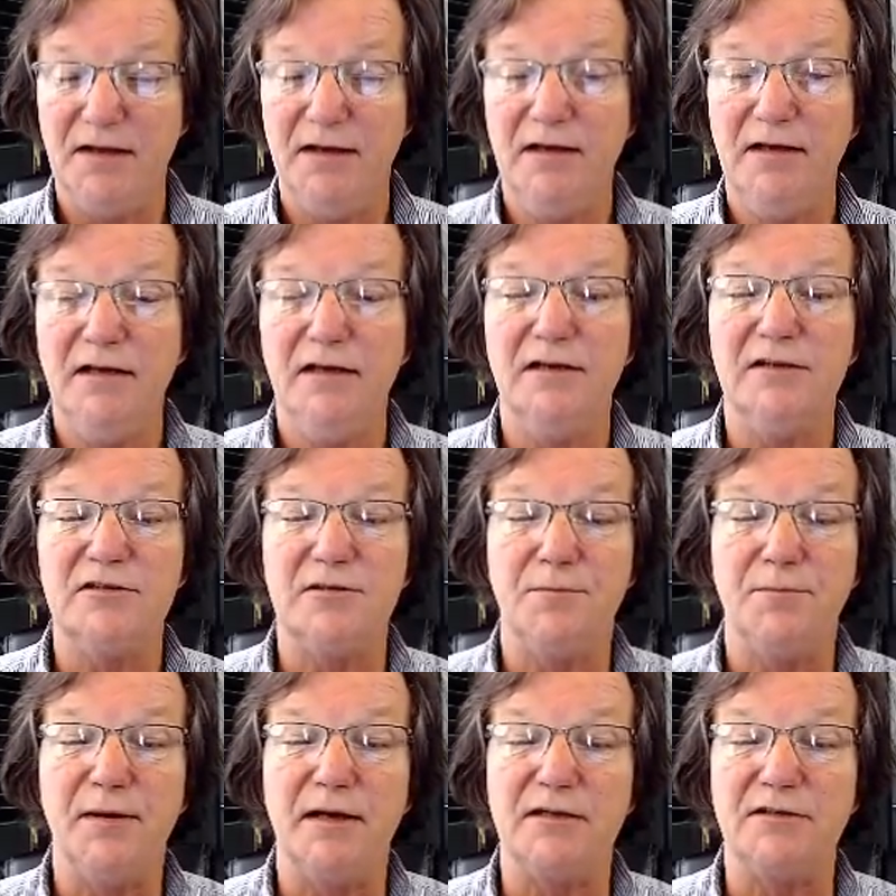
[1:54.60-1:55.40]
Here's
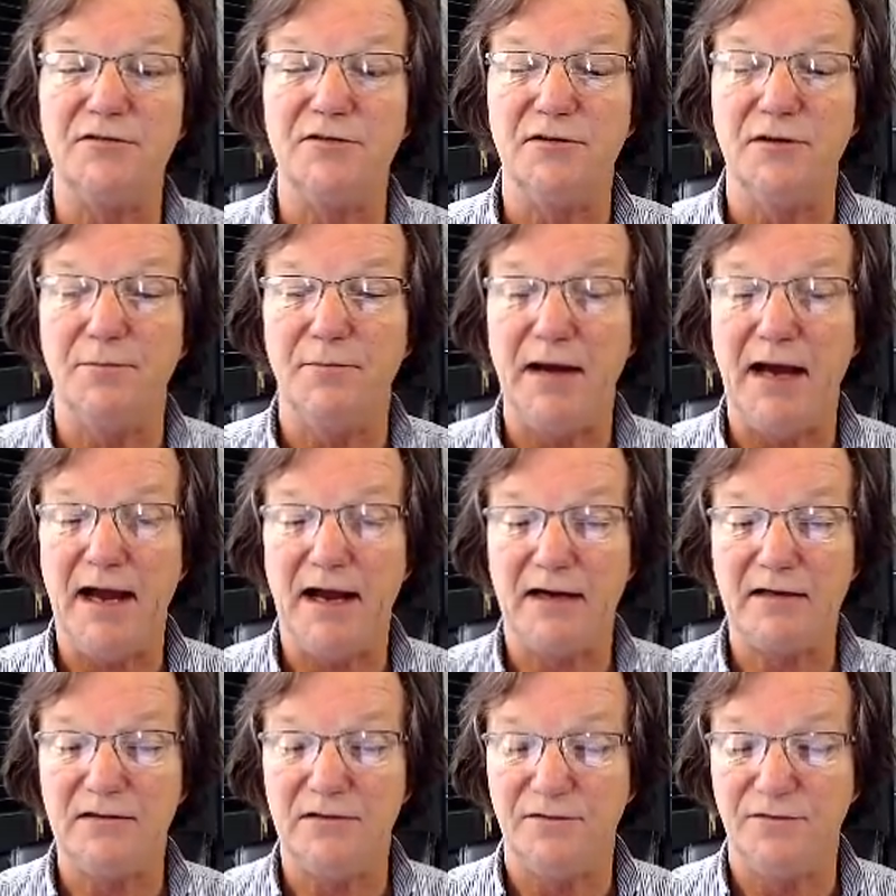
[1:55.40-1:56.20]
a picture of the
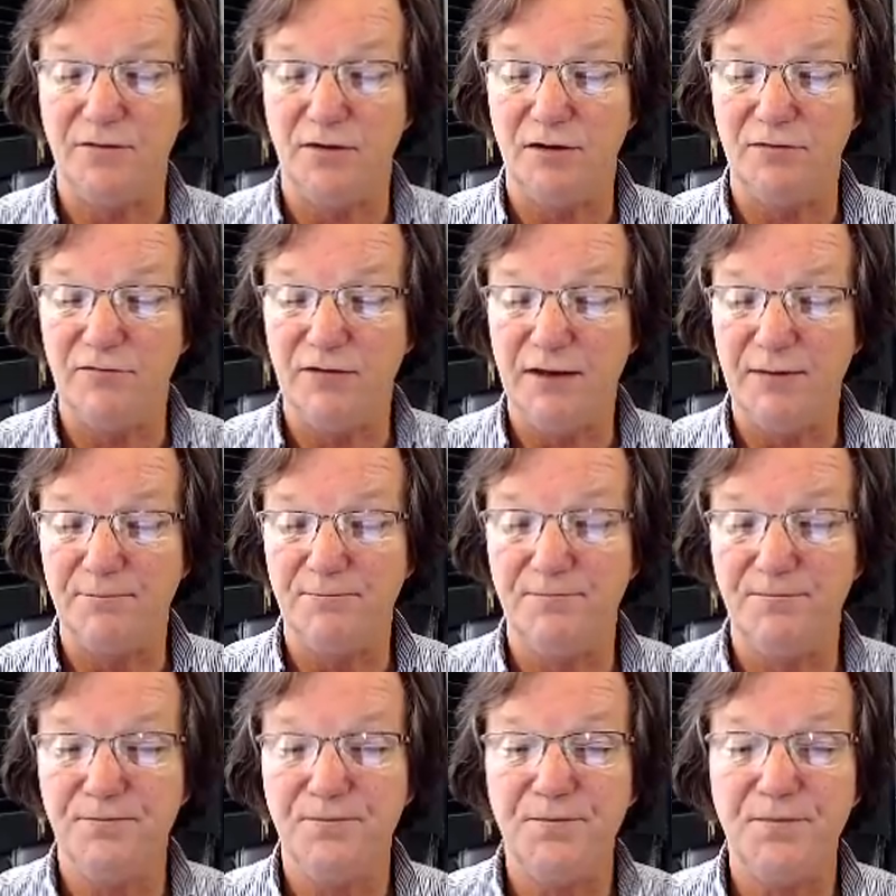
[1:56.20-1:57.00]
back, the foot
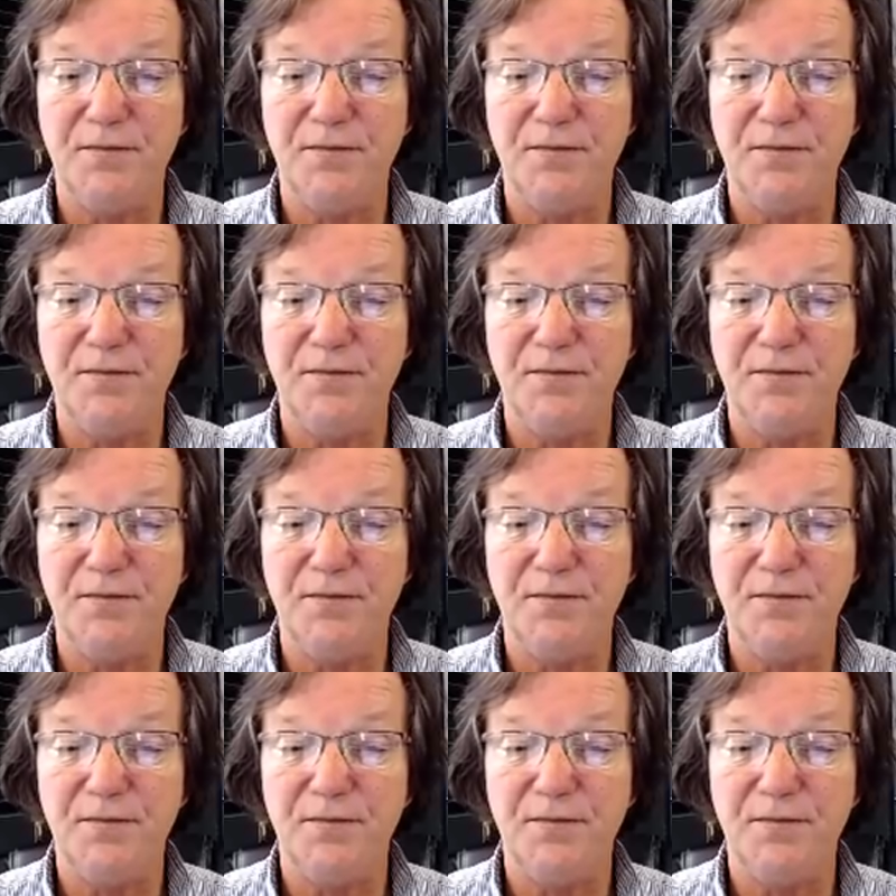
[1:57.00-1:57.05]
rim.